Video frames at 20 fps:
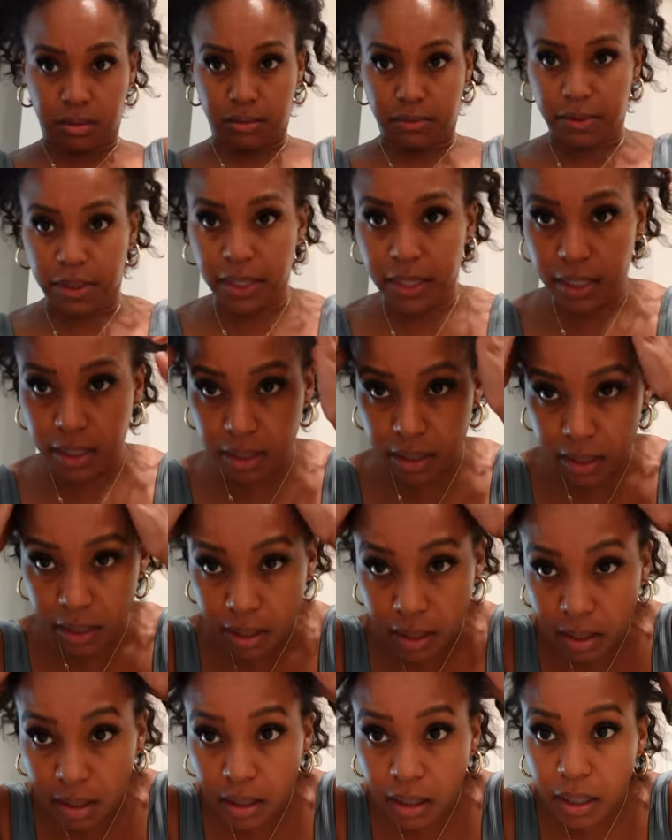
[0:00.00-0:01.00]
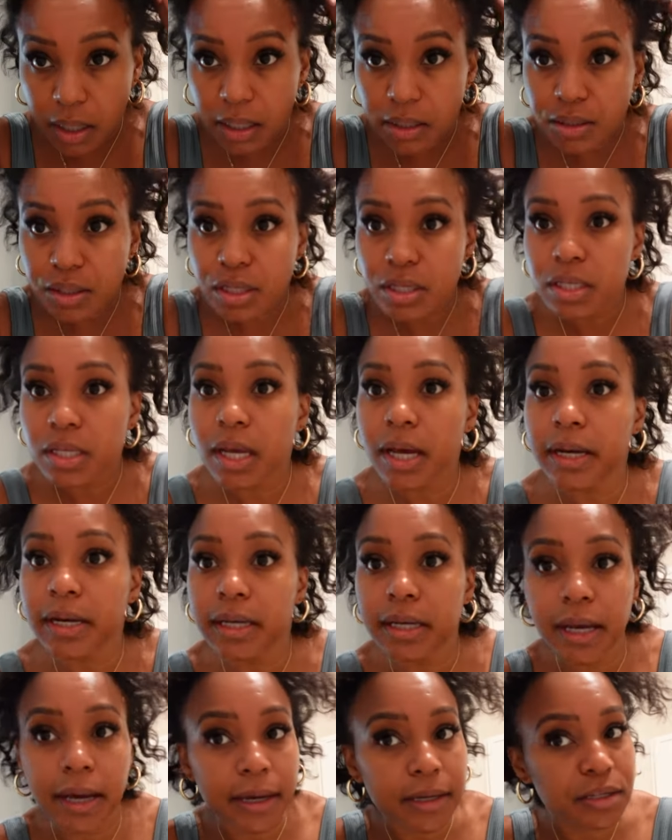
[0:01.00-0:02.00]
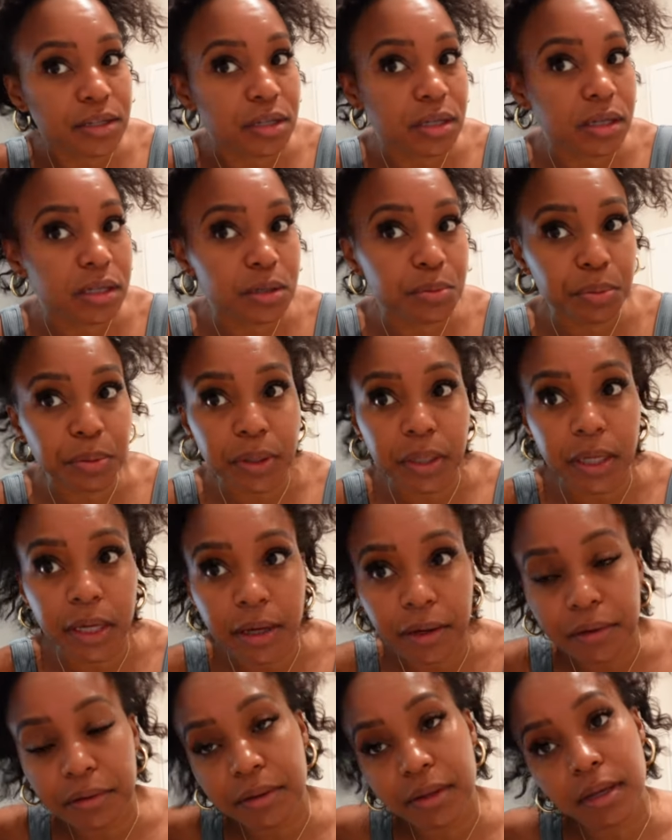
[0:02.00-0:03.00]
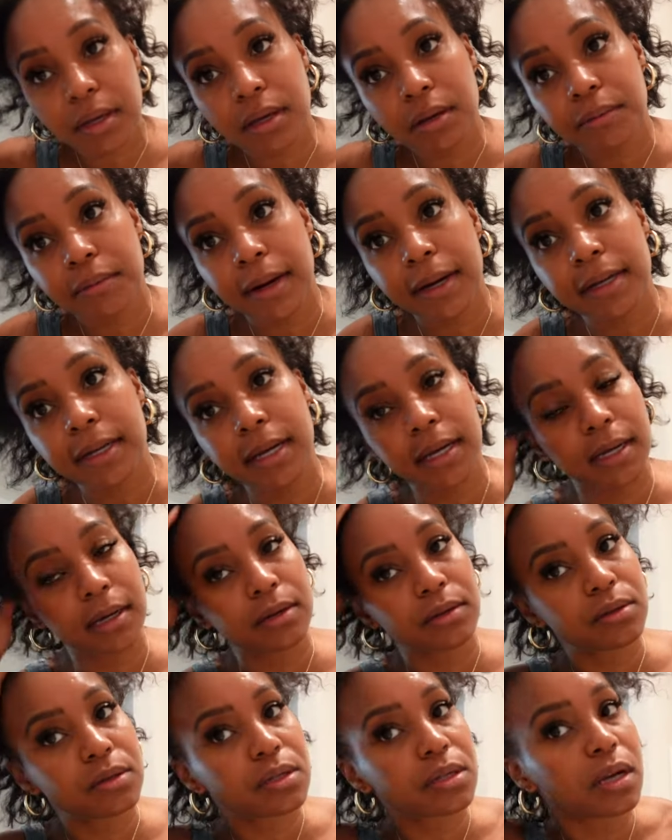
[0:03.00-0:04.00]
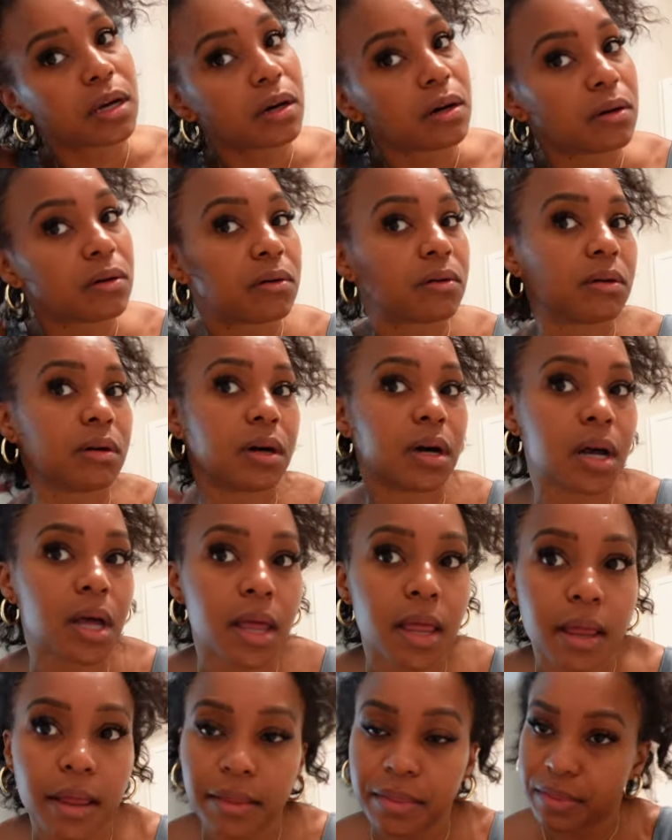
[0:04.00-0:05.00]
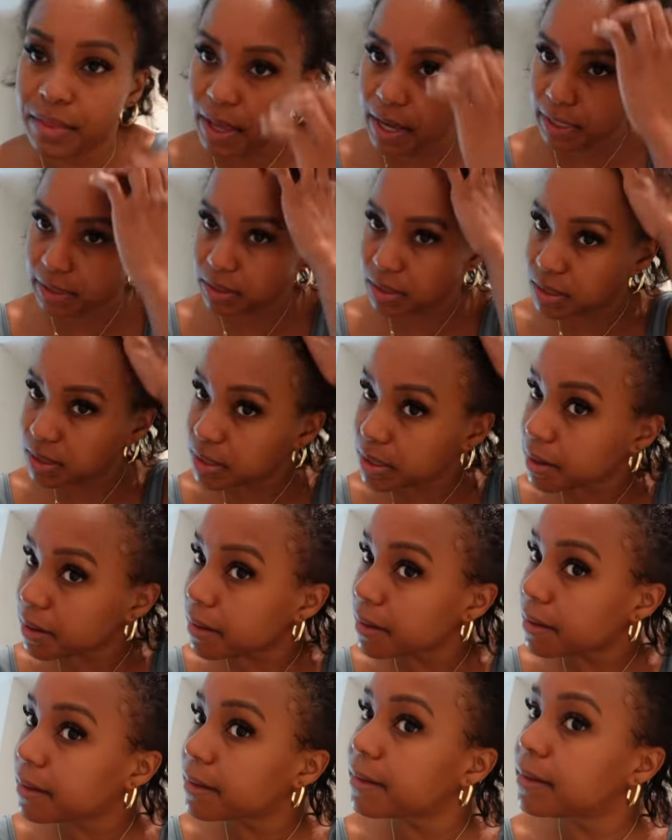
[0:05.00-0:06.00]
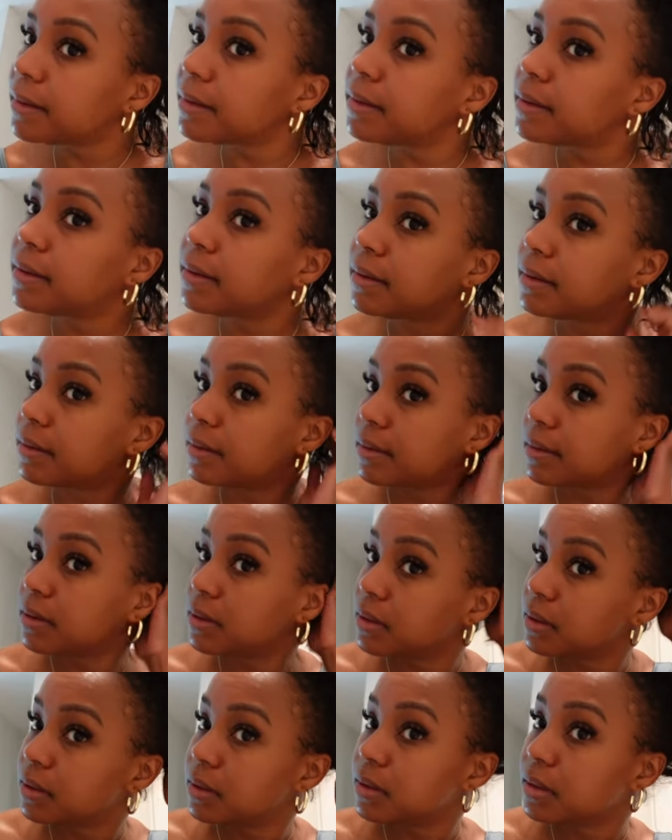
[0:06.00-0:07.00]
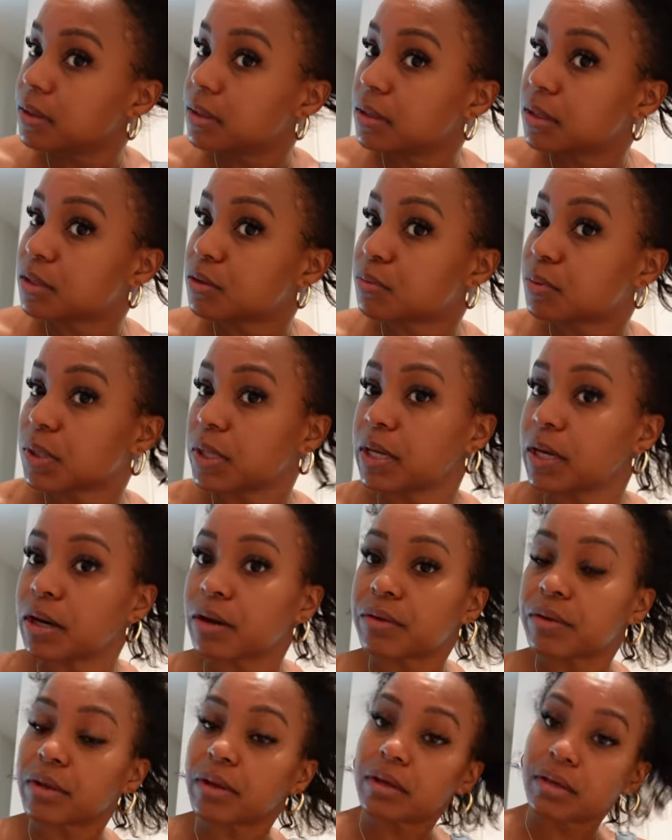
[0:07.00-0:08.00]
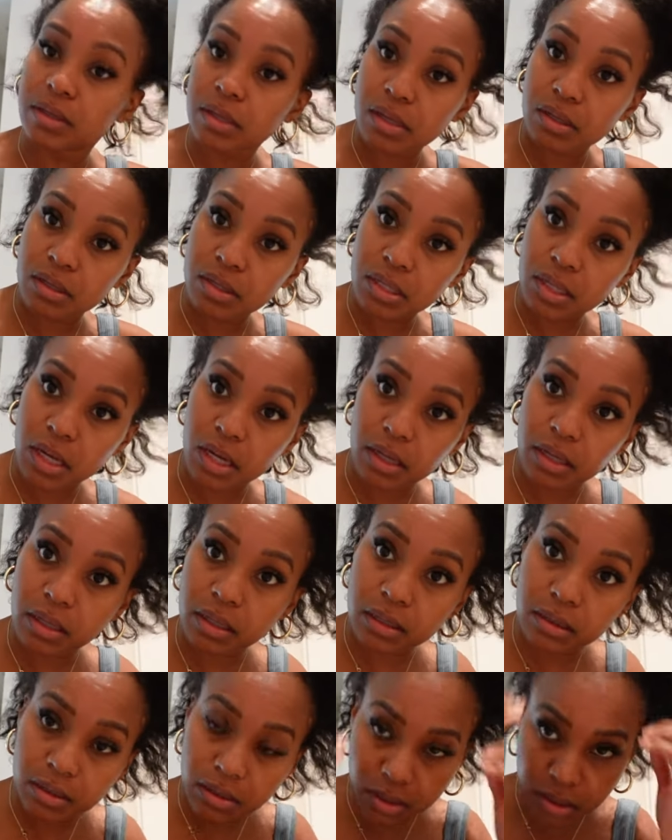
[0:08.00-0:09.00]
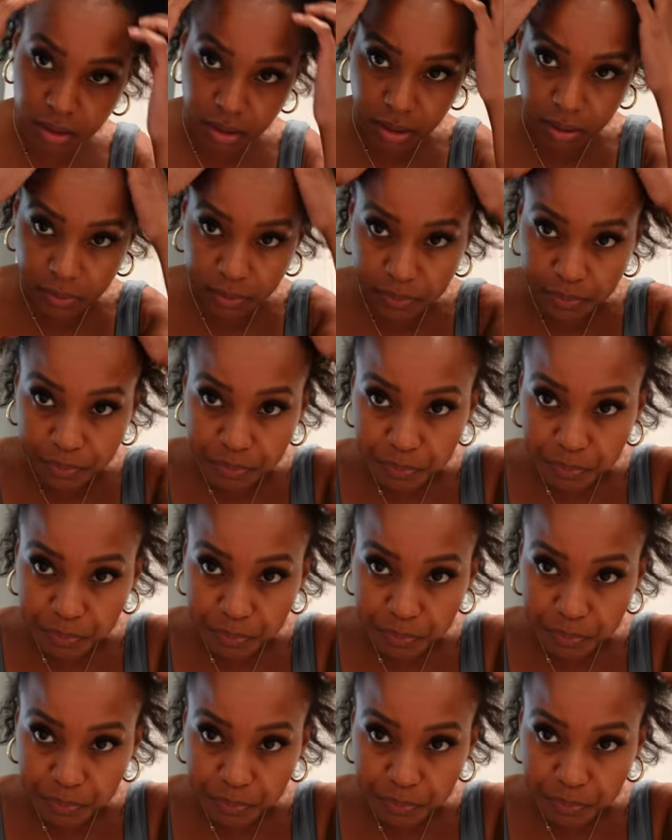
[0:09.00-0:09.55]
Right here, I just cut it. It actually looks pretty healthy right now, so that's good. Looks really healthy because I just cut it, so.